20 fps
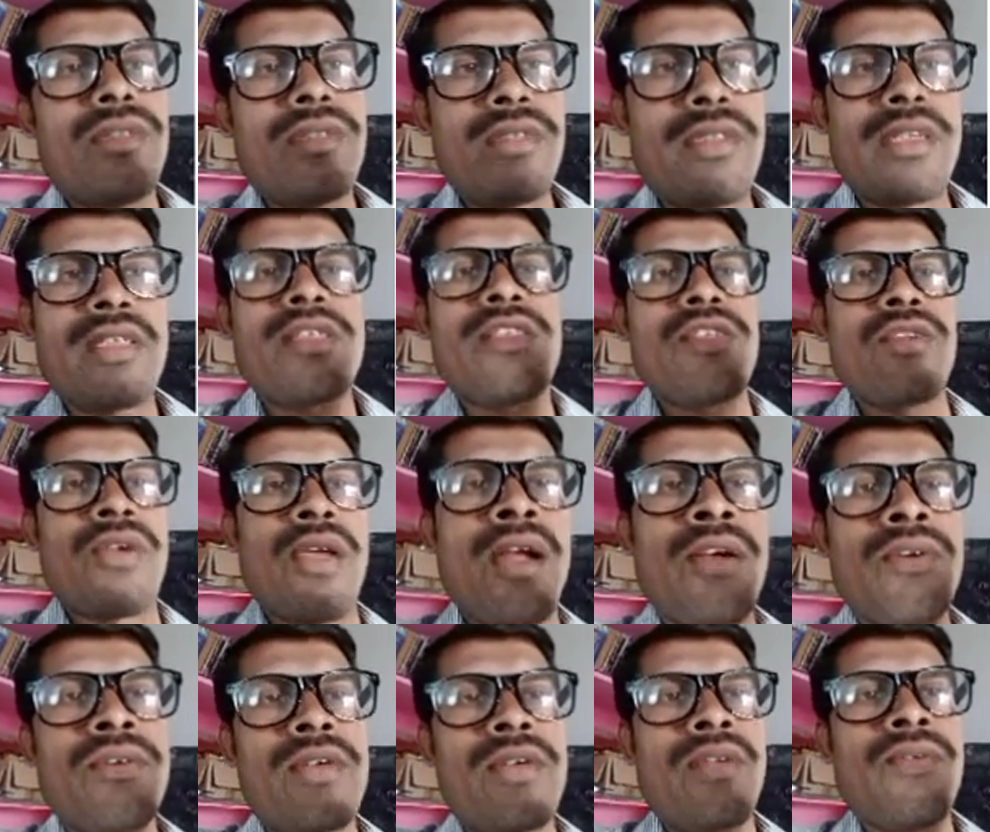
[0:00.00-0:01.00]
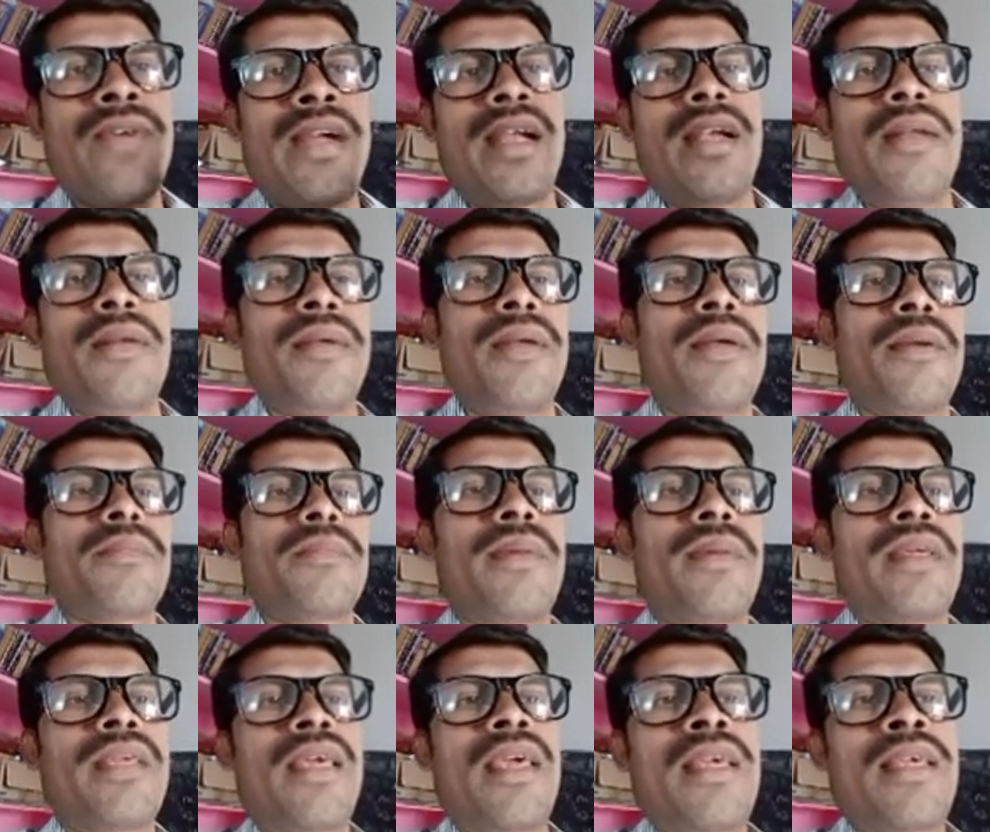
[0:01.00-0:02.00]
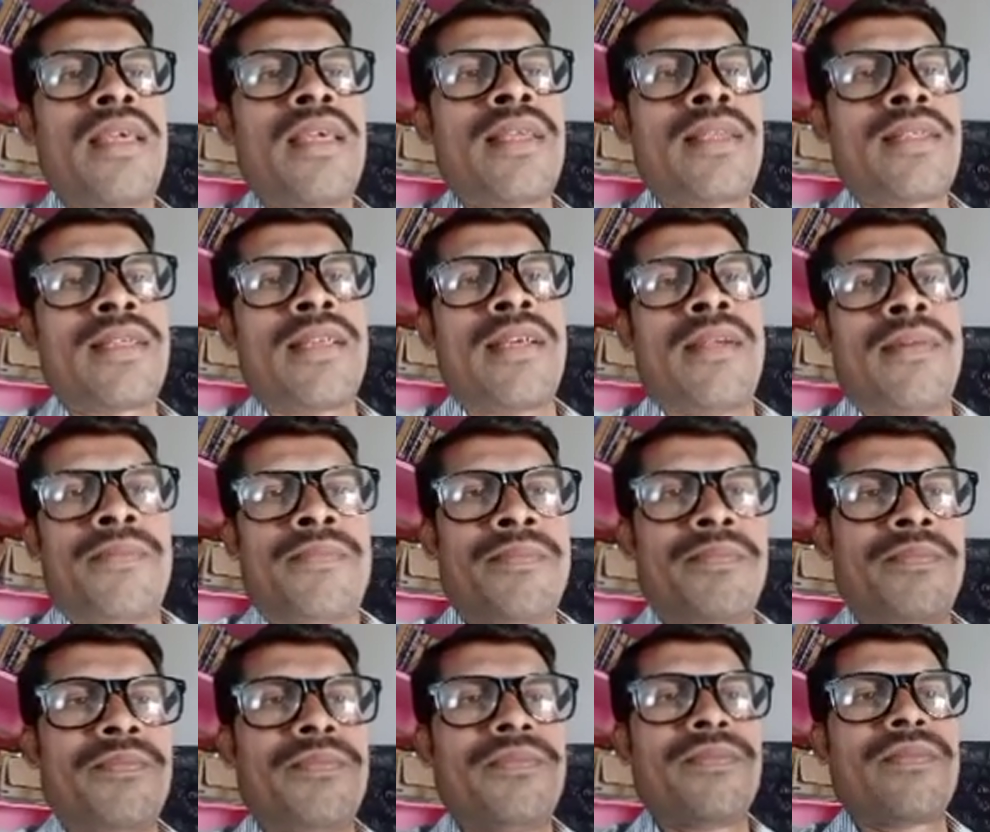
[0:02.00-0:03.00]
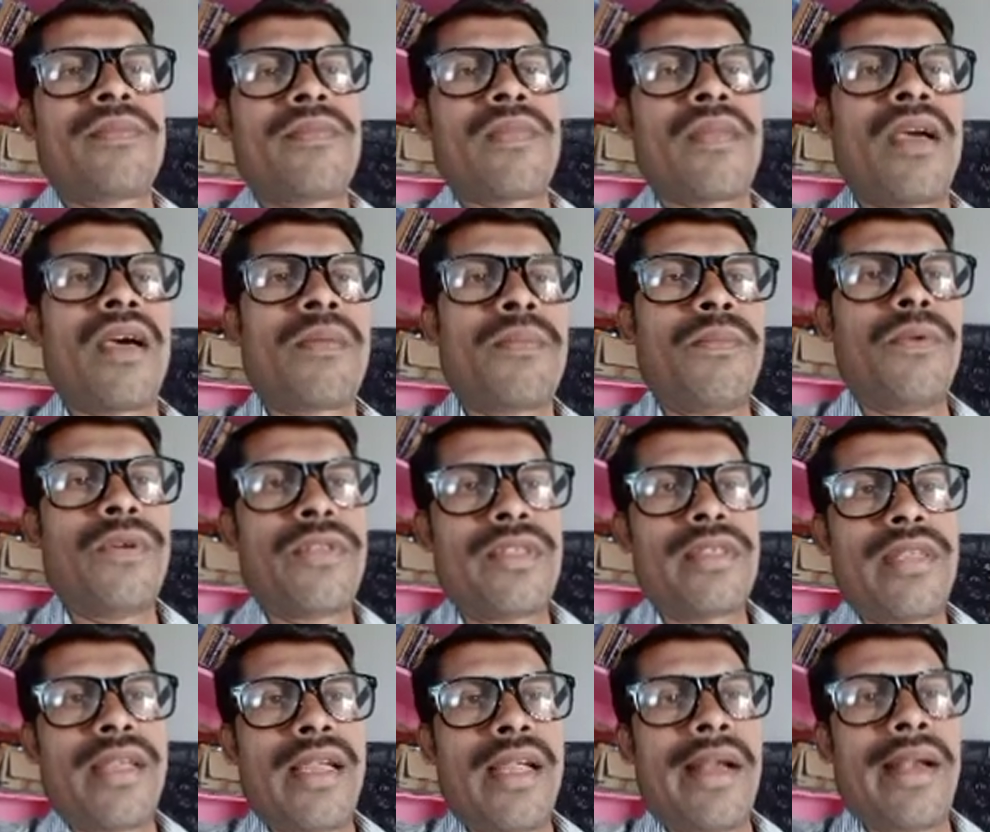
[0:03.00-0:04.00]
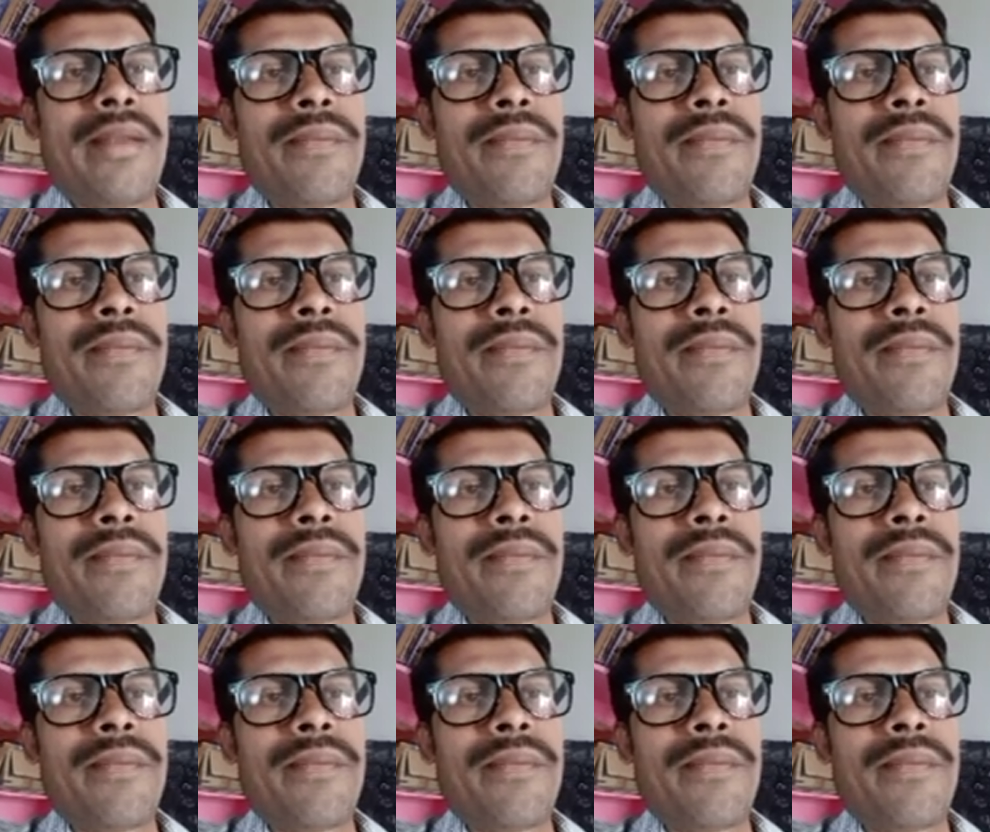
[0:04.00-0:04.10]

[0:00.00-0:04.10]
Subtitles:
Just you have to divide by a each term on both sides.